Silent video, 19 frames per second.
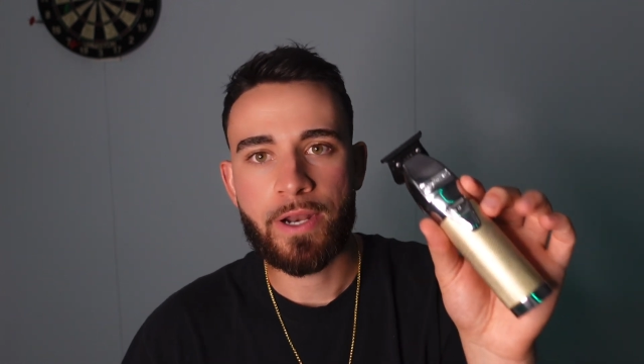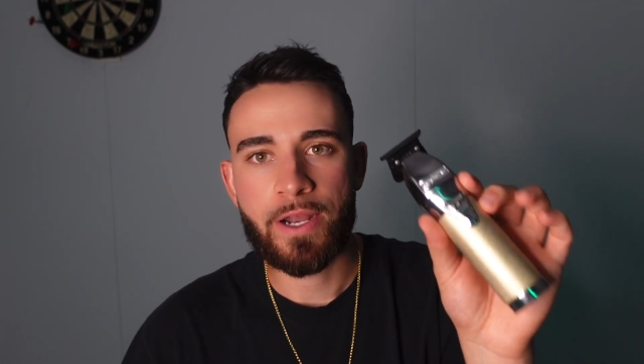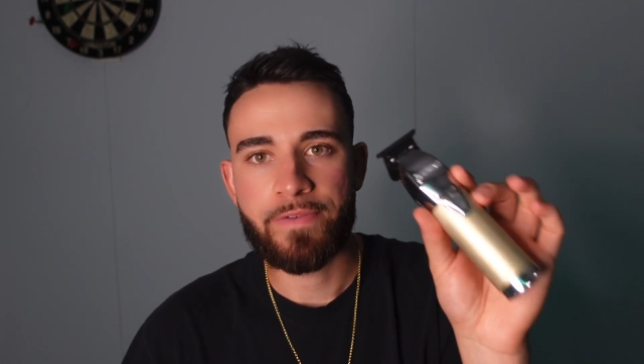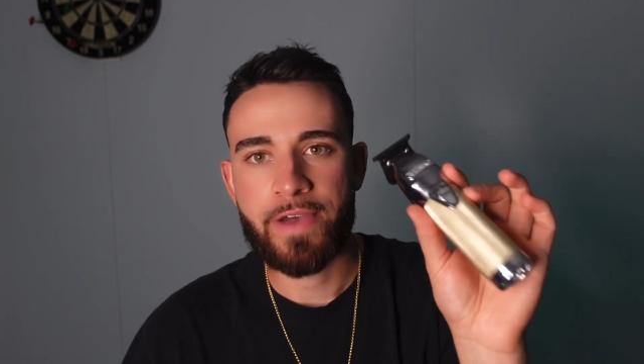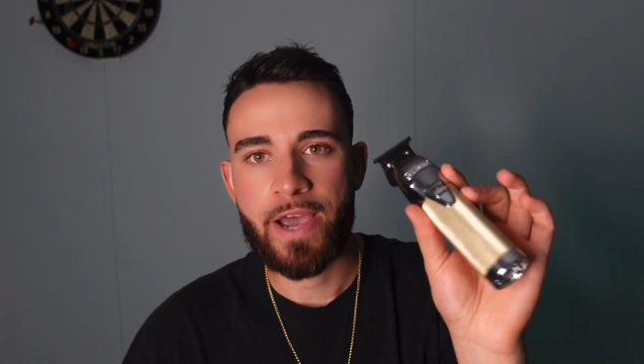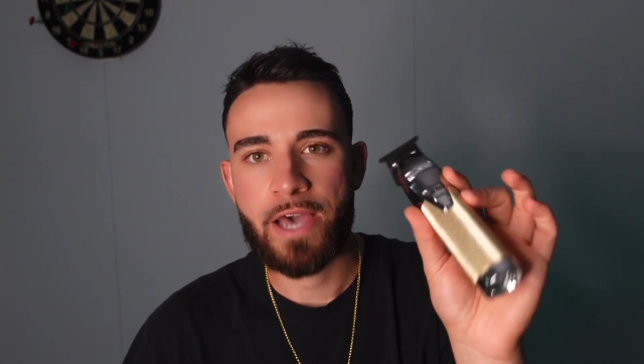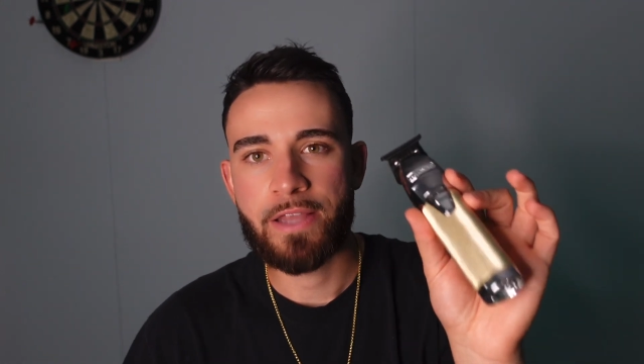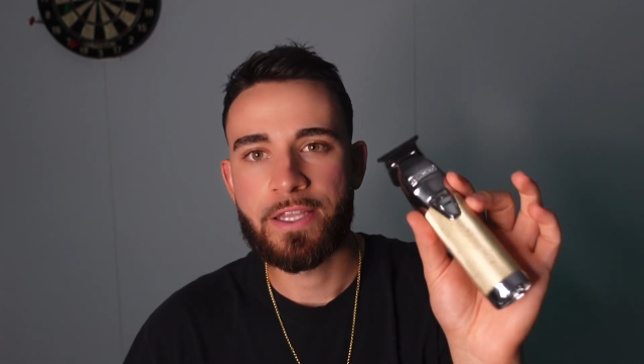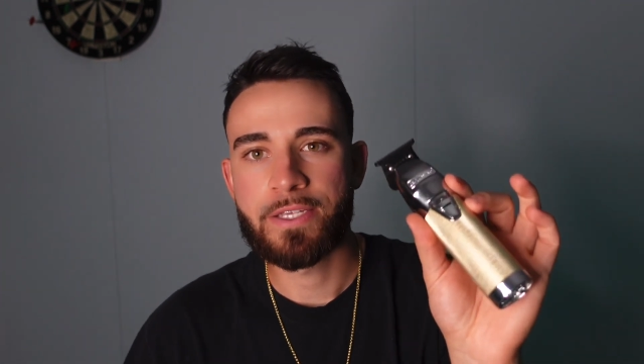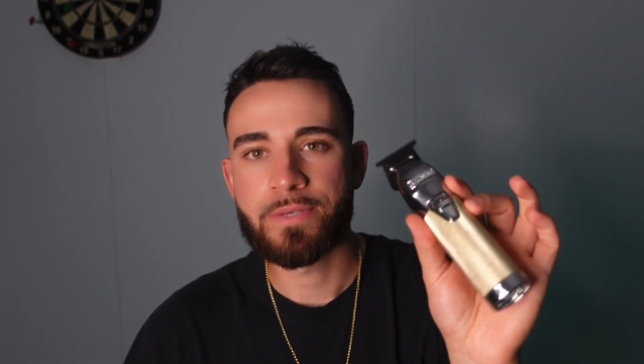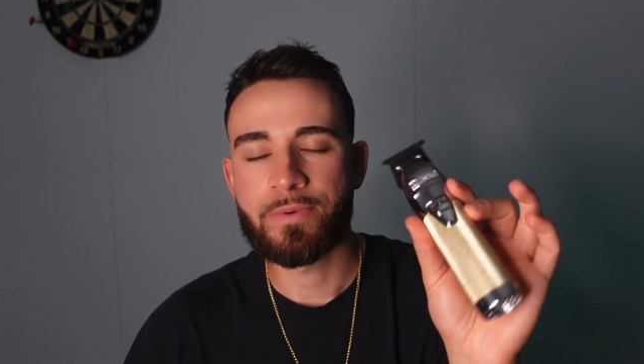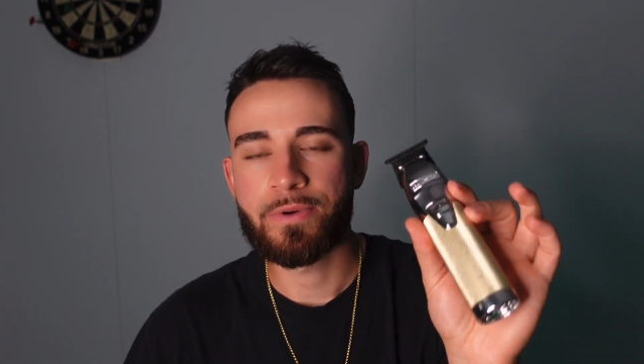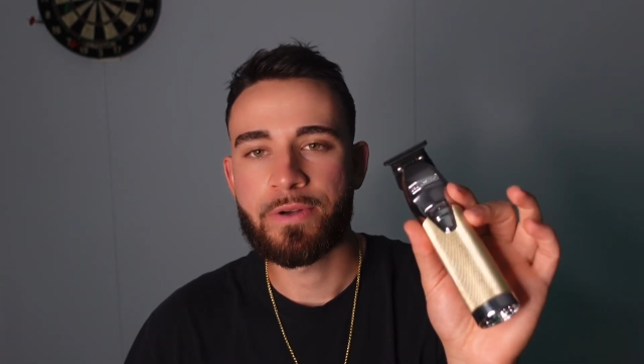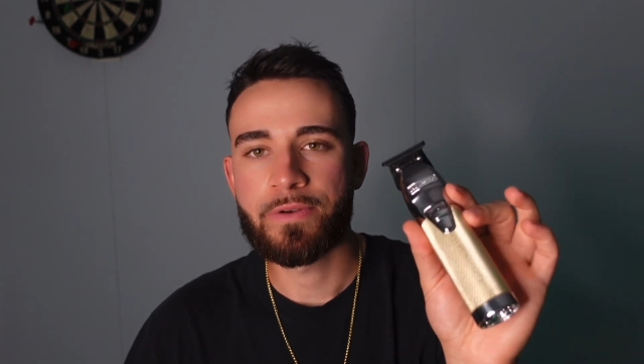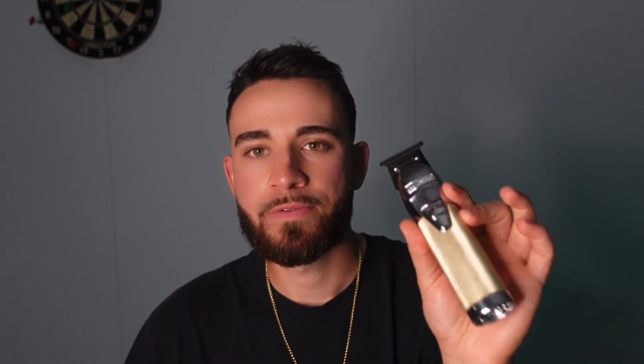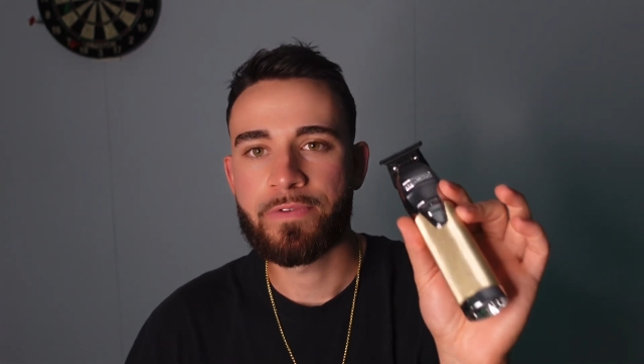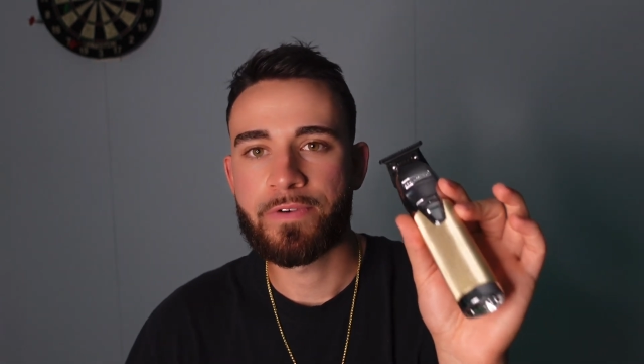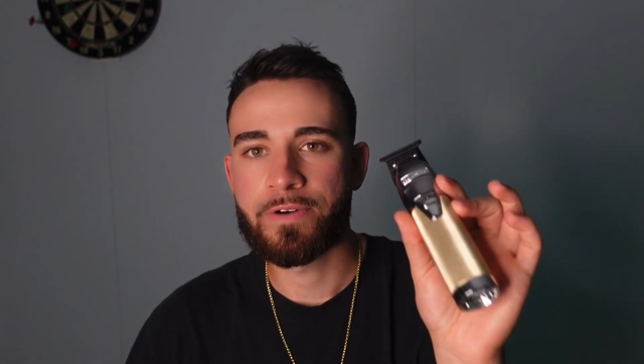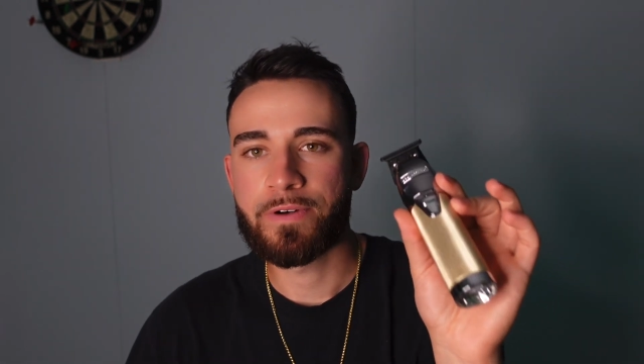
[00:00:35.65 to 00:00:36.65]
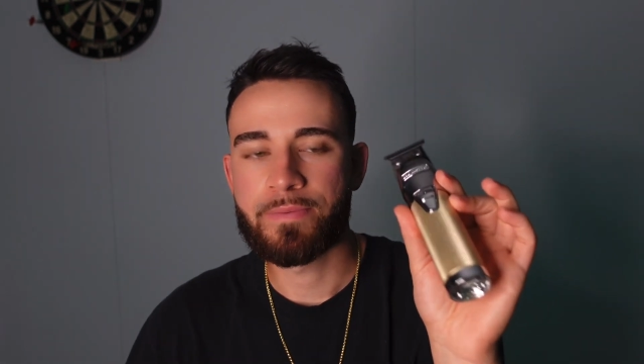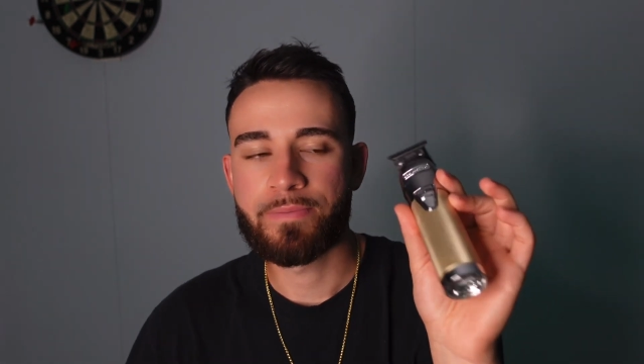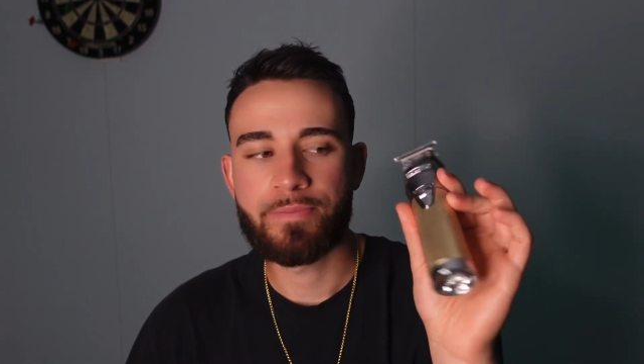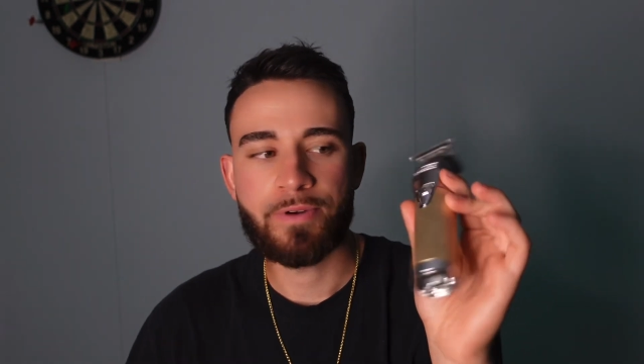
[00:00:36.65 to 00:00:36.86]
I've had this one for